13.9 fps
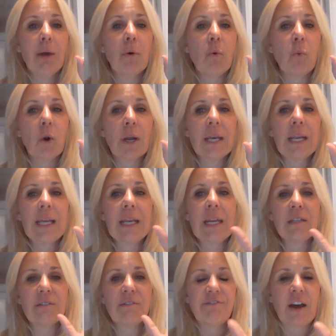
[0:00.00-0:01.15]
But we're going to get
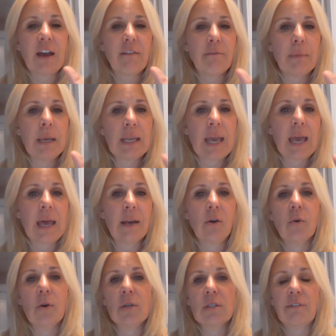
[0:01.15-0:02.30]
into 5 main categories.